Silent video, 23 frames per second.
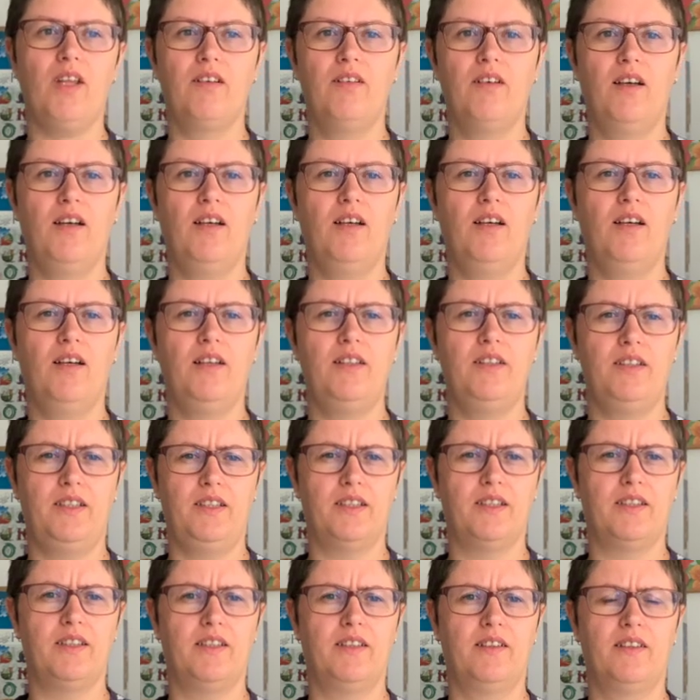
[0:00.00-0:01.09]

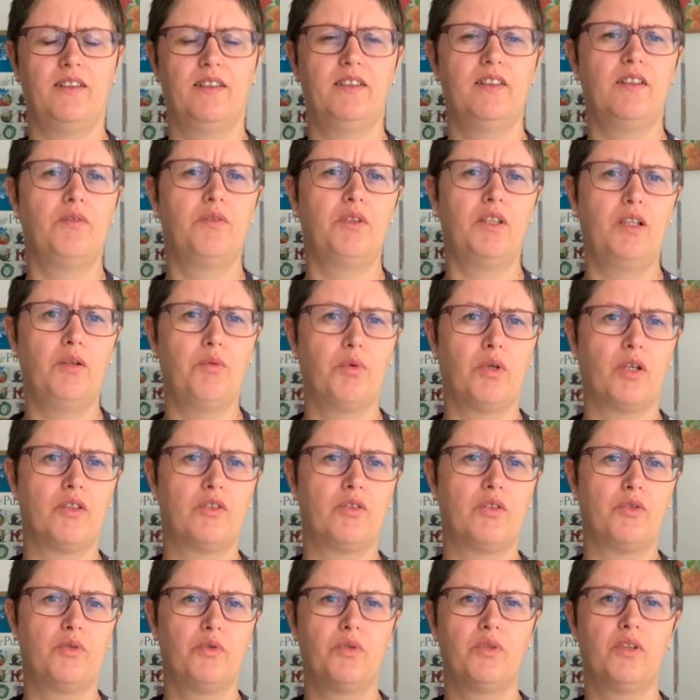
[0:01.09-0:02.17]
And I really want
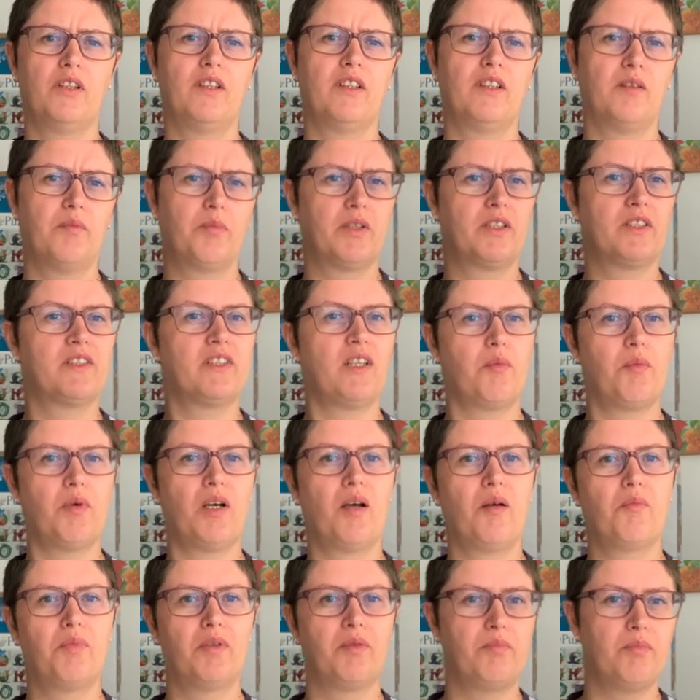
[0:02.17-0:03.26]
to do a little bit sum
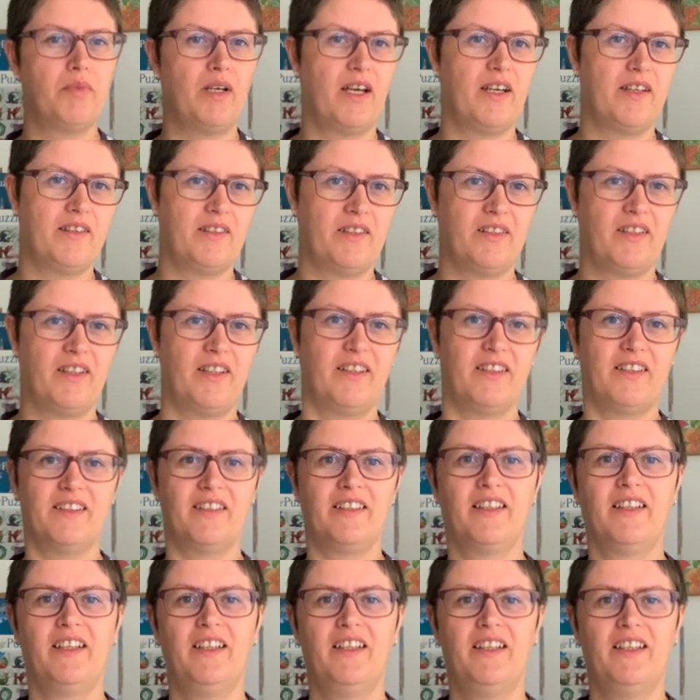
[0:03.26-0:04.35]
up and math and
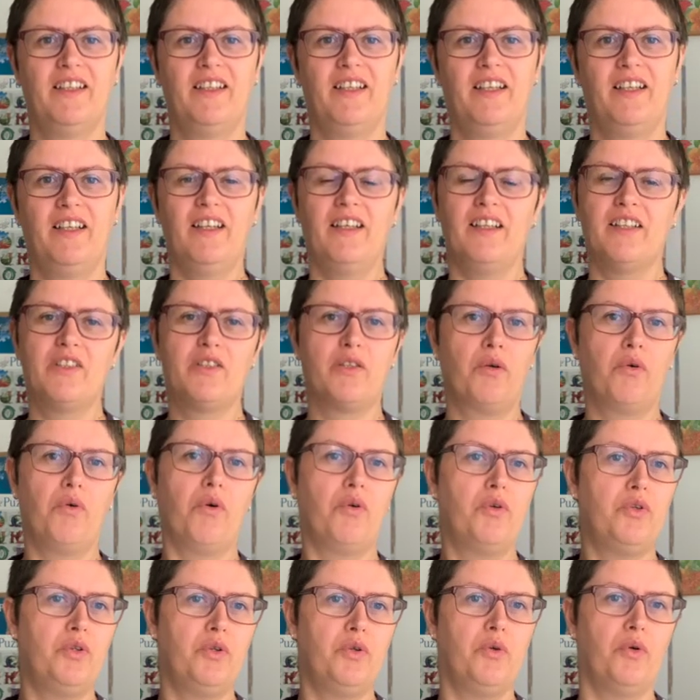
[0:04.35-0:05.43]
show
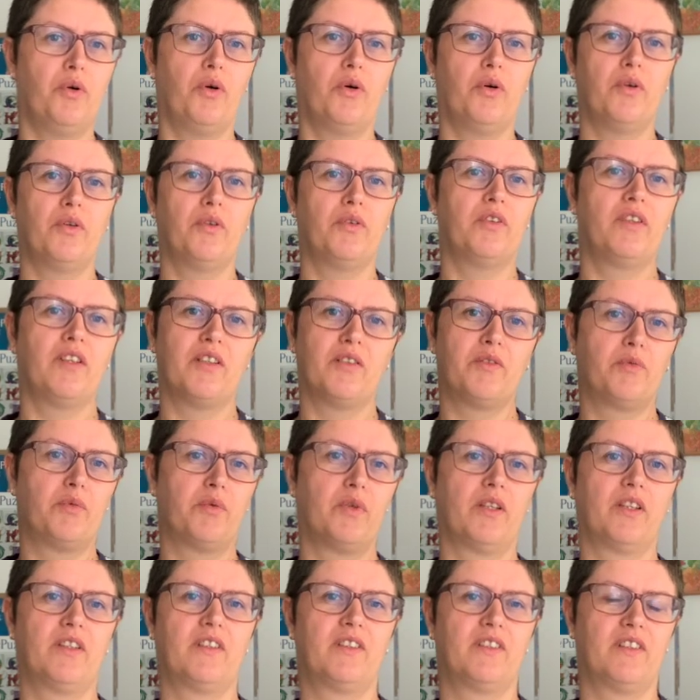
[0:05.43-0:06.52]
you all that
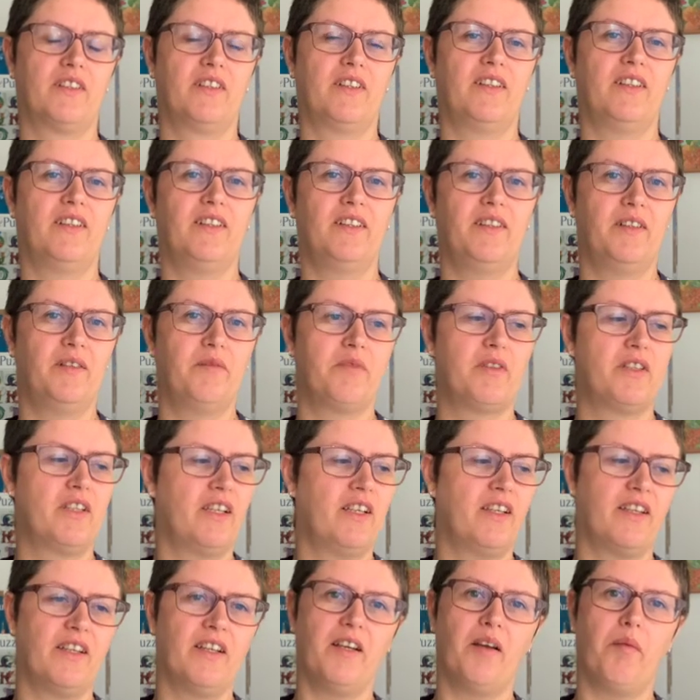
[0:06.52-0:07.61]
what I'm
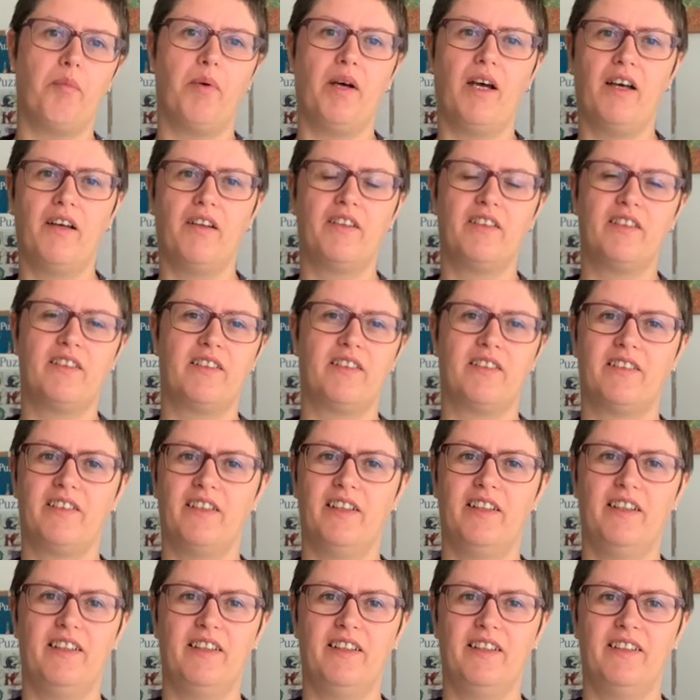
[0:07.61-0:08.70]
thinking about,
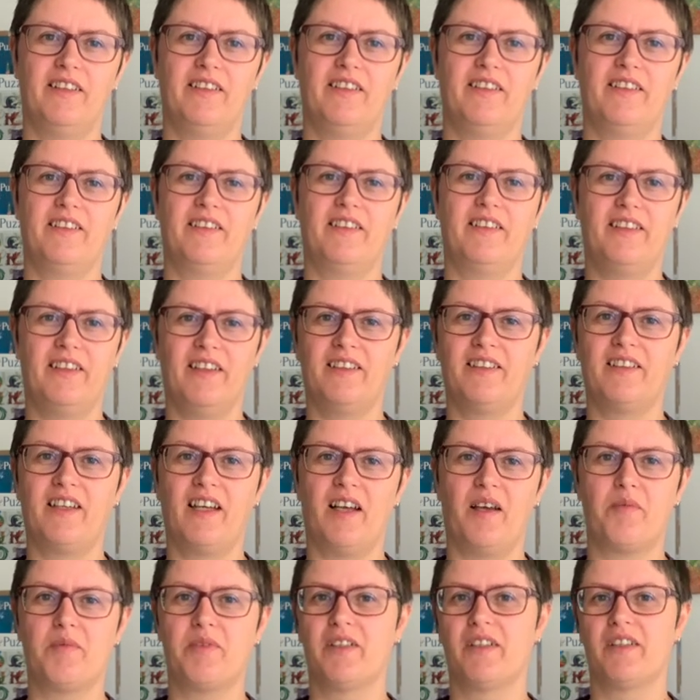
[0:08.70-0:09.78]
and that
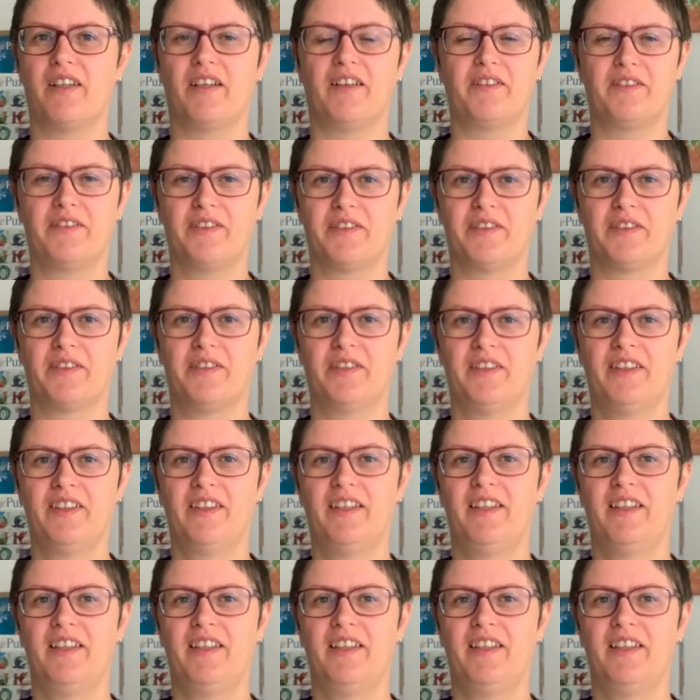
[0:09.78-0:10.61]
comes in the outro.